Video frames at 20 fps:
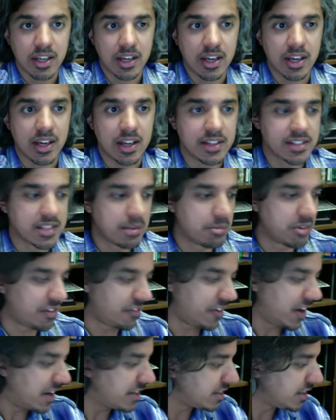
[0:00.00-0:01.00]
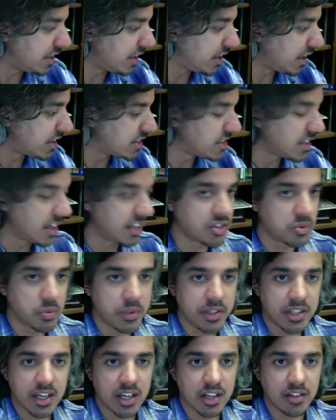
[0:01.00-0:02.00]
and some of the fascinating insights
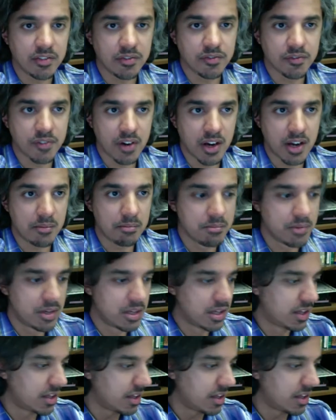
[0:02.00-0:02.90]
we get from